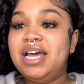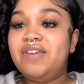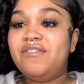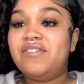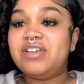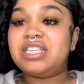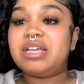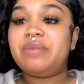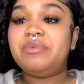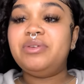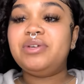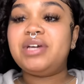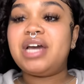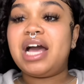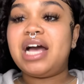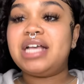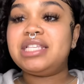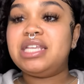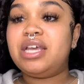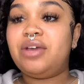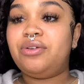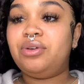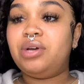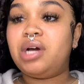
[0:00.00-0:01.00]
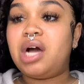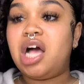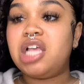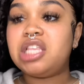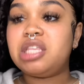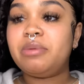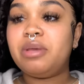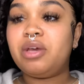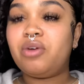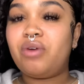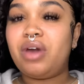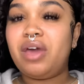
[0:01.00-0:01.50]
But some of you guys here, you could also
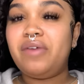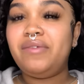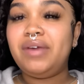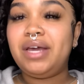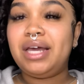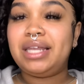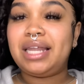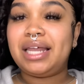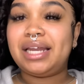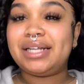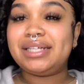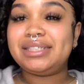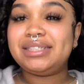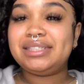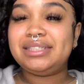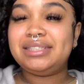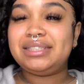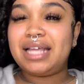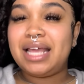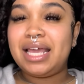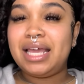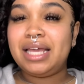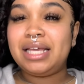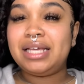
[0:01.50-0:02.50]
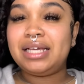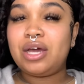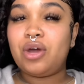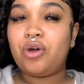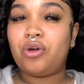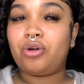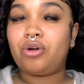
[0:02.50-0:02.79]
be craving a lot of steak or